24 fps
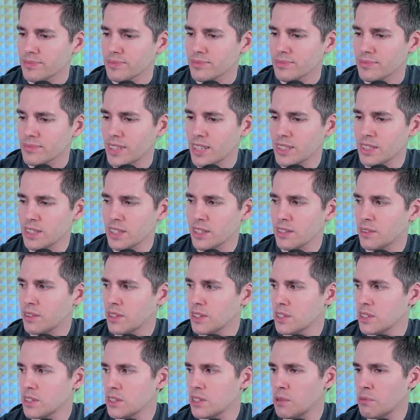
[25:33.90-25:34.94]
This
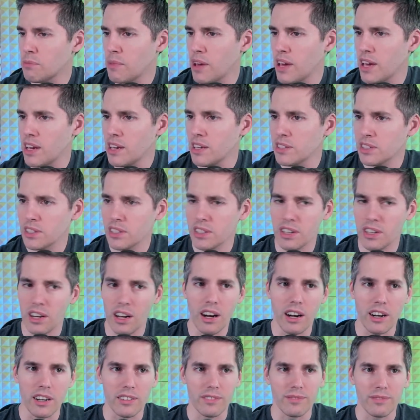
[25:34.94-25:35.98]
is an amazing
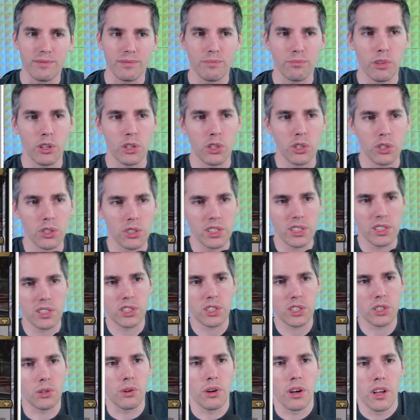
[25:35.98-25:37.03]
card. But it turns
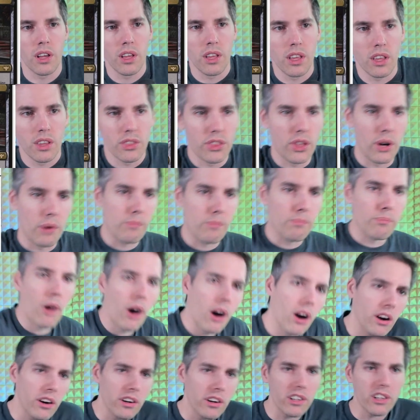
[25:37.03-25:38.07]
into the
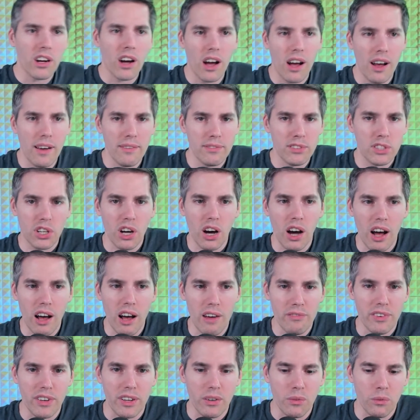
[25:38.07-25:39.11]
Markov's
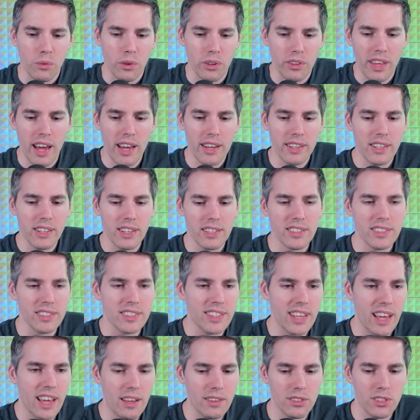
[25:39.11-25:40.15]
Coffin. Well, that doesn't
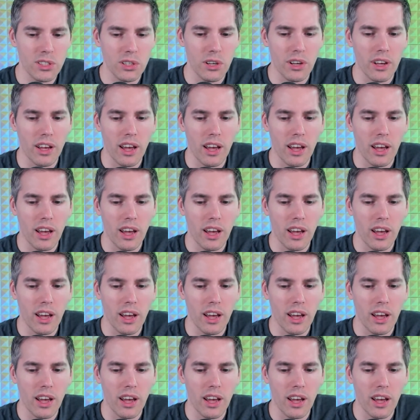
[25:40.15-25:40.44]
sound so...